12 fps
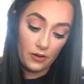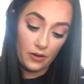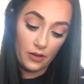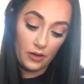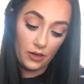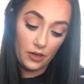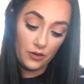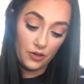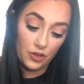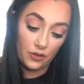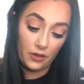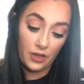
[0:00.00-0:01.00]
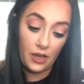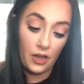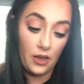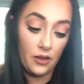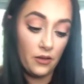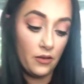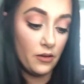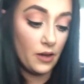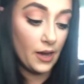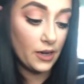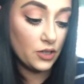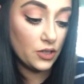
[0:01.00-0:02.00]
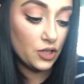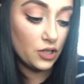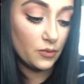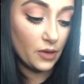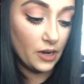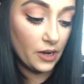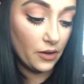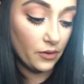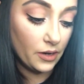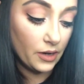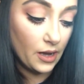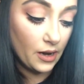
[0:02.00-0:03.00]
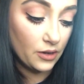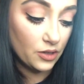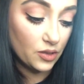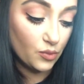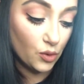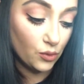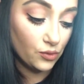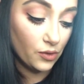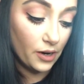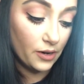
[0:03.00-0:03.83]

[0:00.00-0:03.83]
And then usually I can just use my nail and it kind of just pulls right